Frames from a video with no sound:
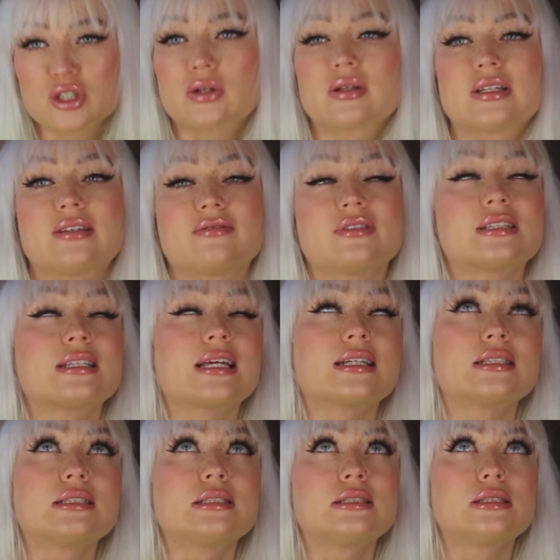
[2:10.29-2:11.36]
only if it's
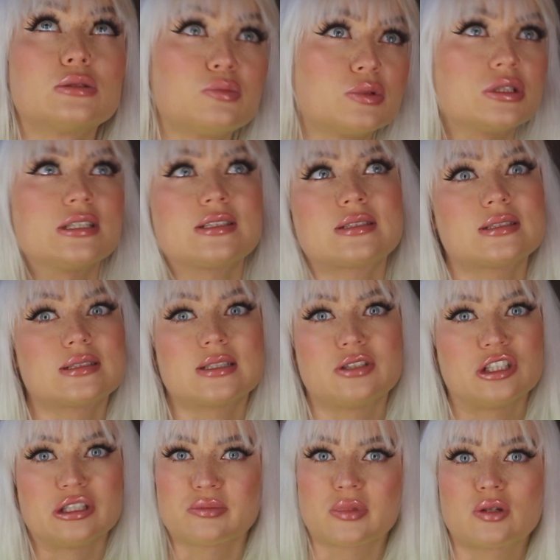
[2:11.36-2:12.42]
like super
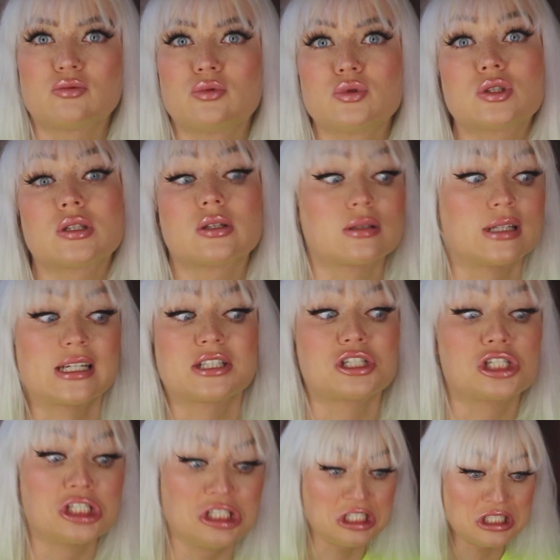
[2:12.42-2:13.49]
necessary and my roots look like
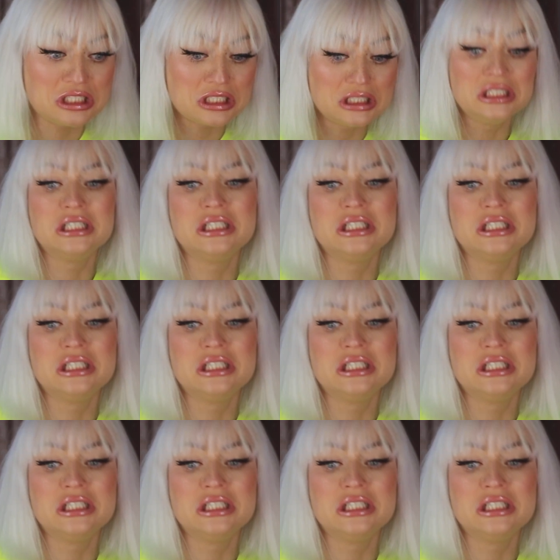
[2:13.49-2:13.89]
shit.